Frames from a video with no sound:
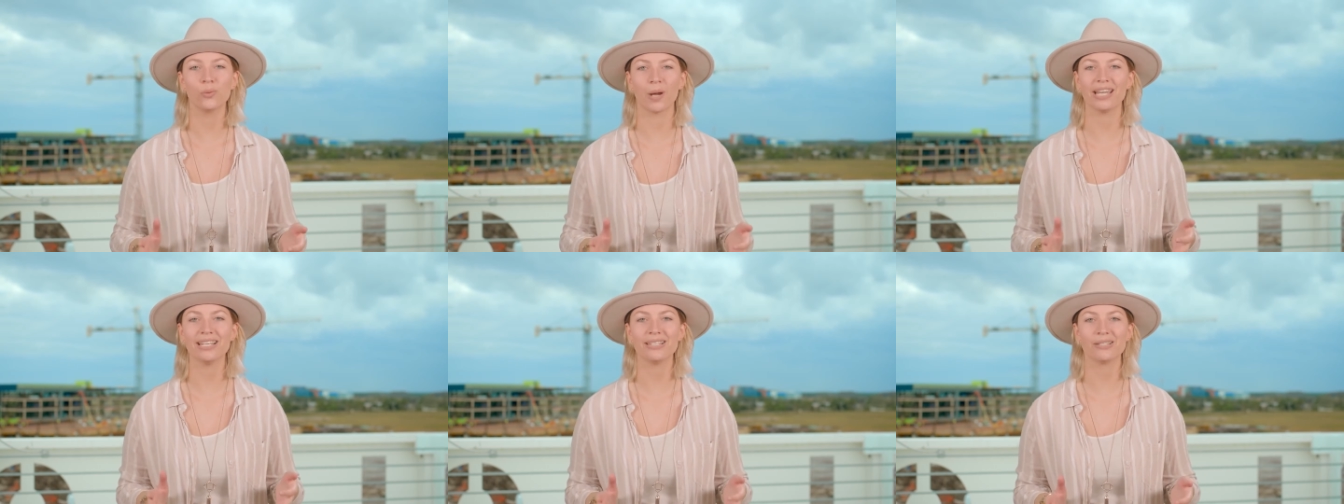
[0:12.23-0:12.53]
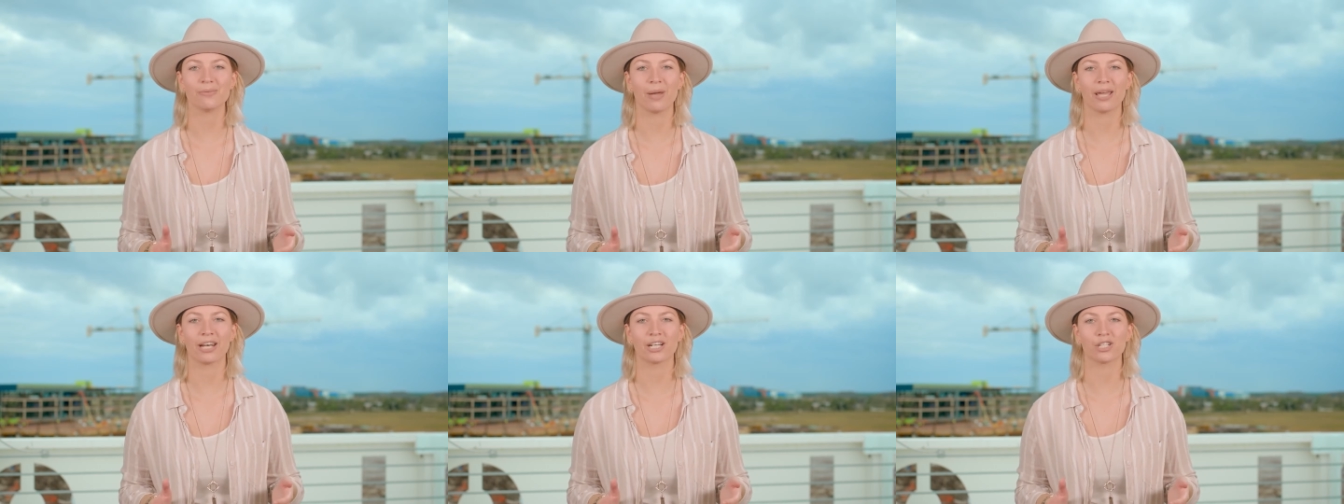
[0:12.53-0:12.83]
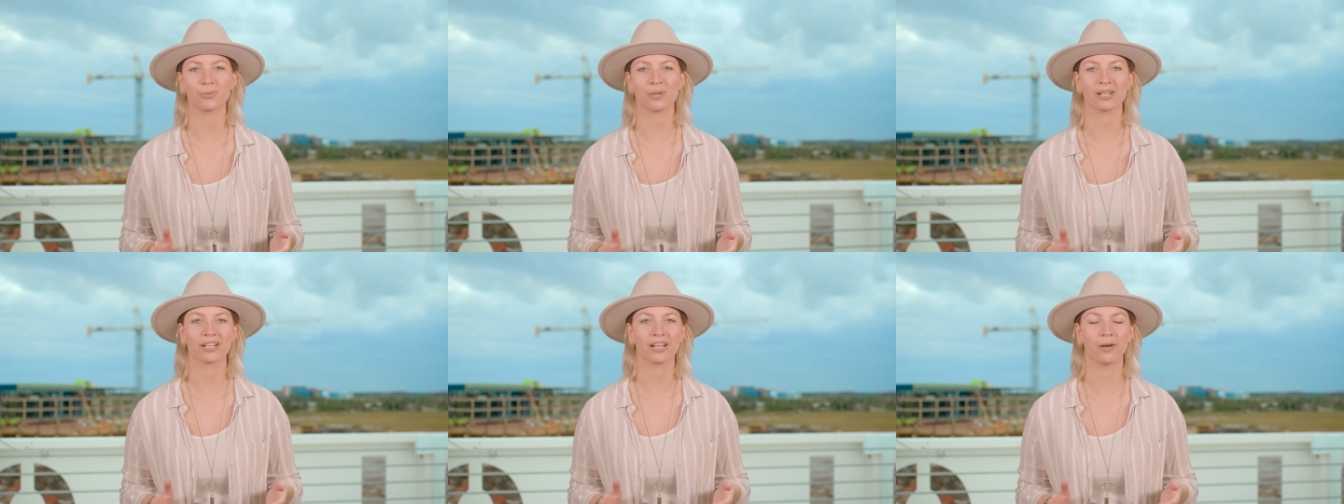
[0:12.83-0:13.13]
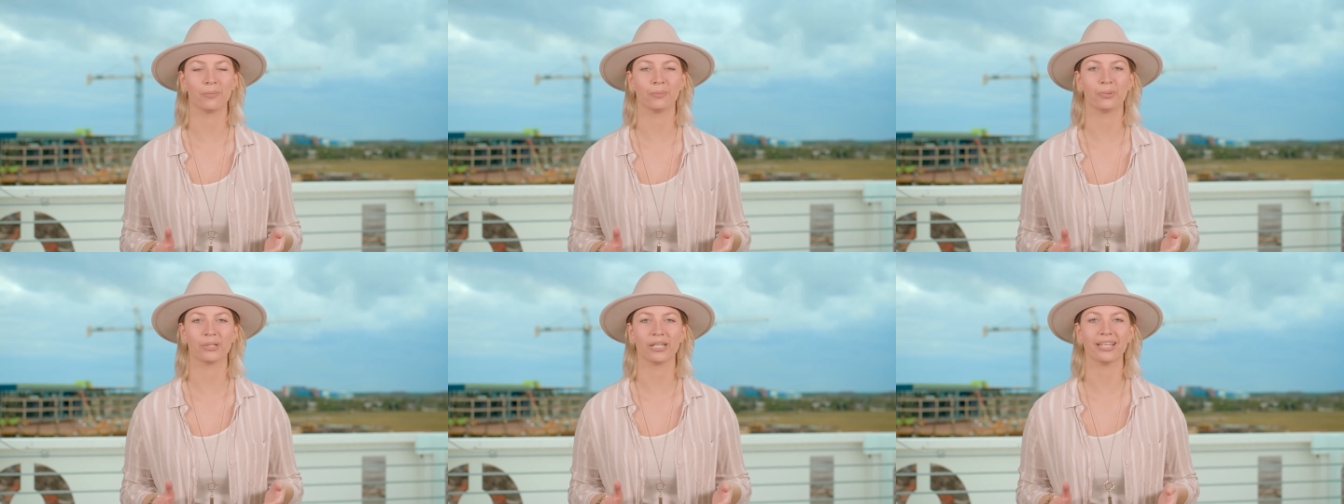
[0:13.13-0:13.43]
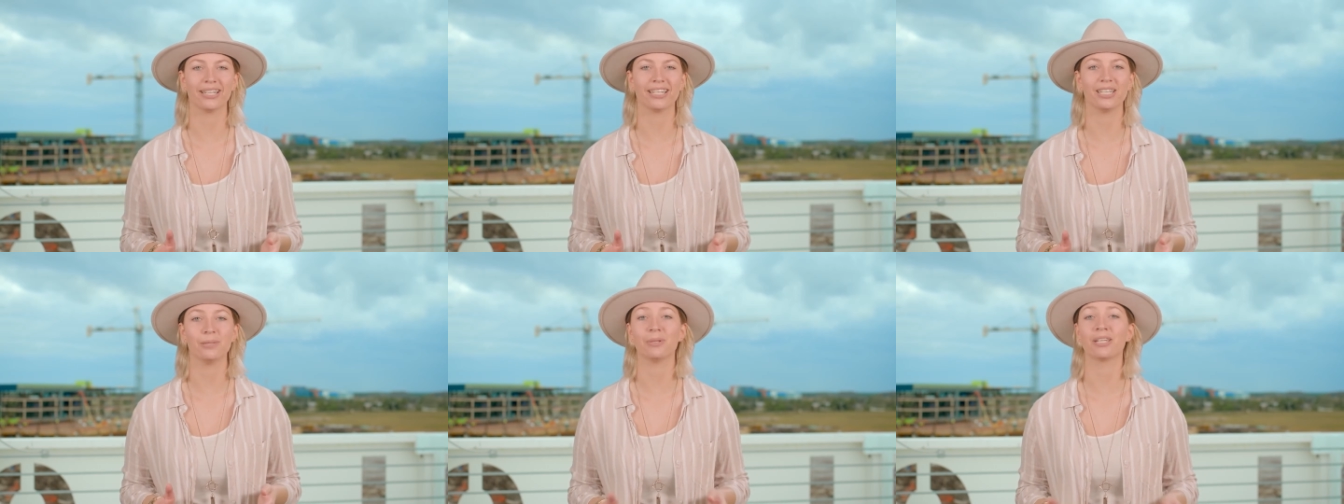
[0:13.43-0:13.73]
waste management
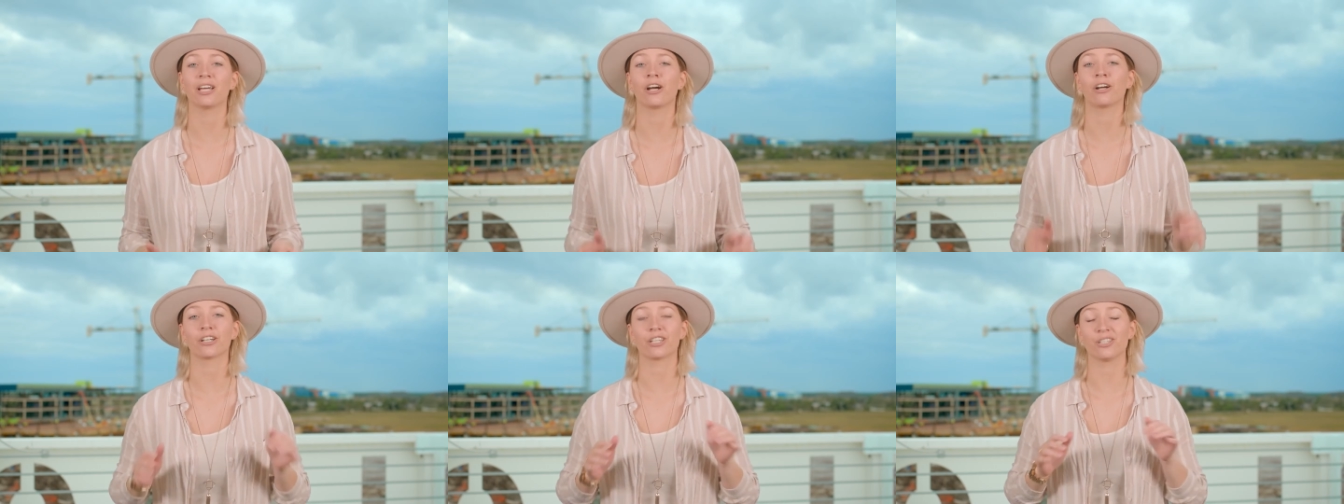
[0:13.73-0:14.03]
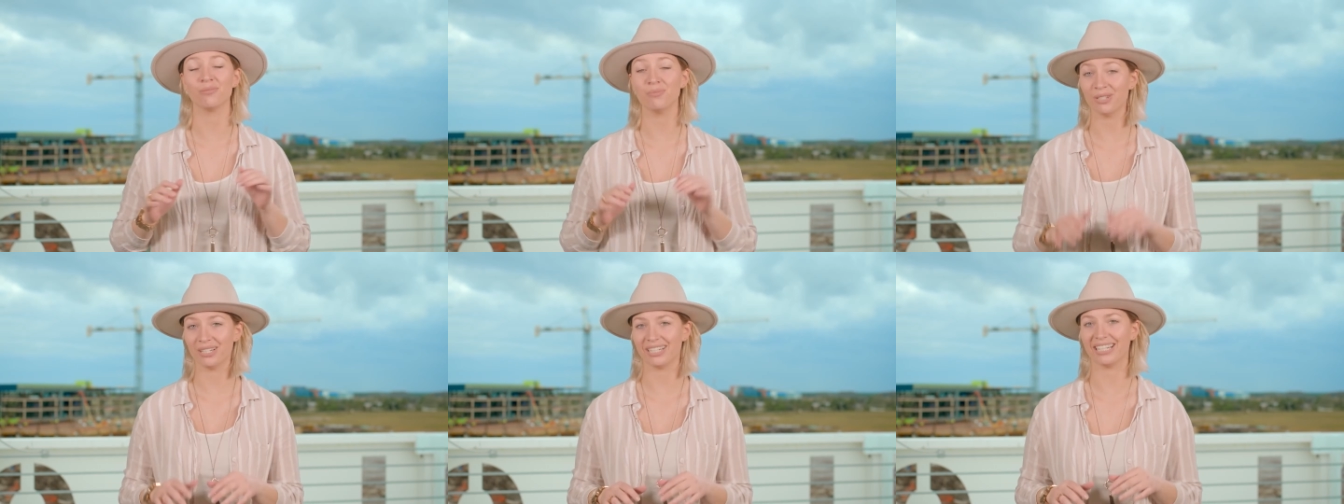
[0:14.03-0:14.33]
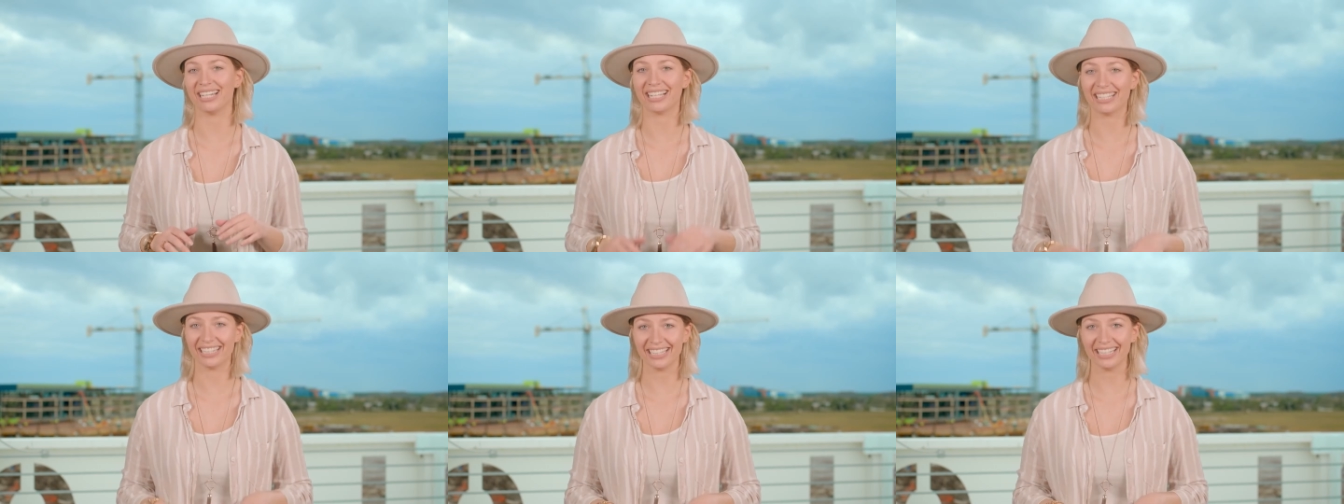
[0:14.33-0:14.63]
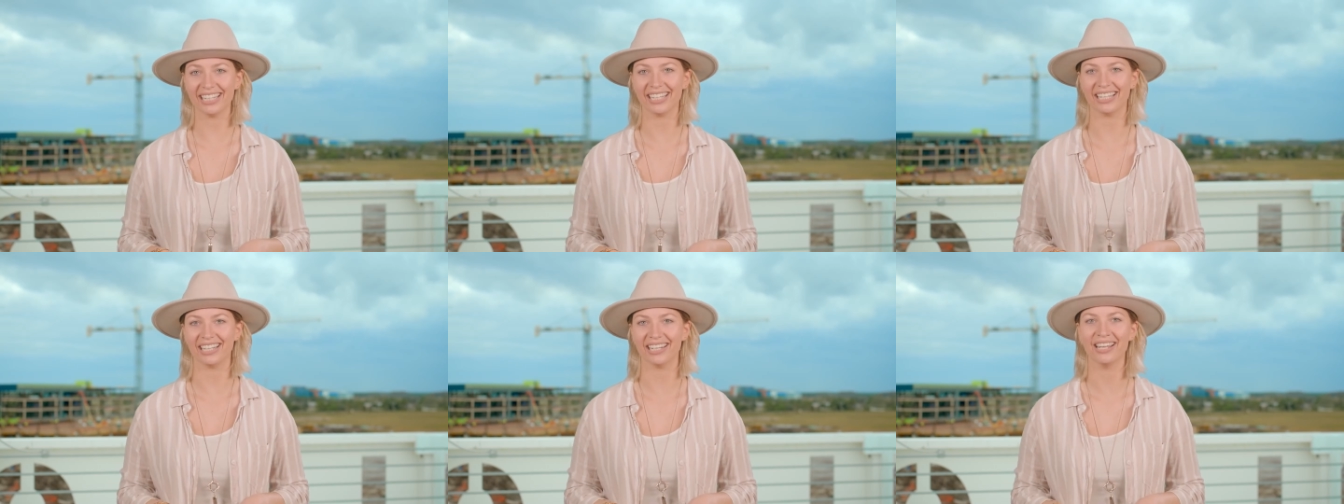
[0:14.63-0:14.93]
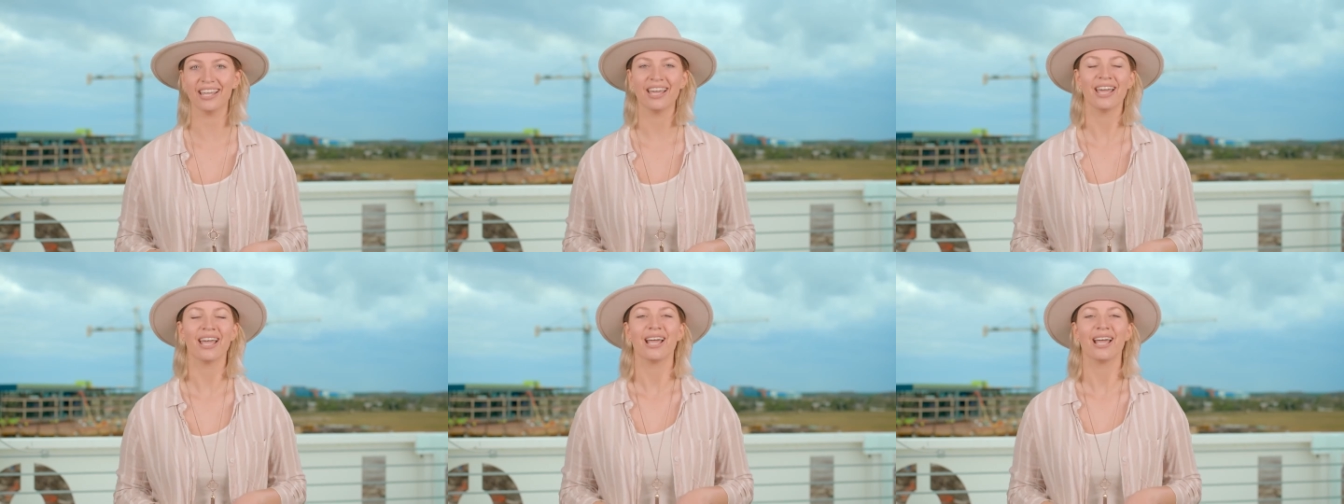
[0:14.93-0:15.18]
company keeping our community clean,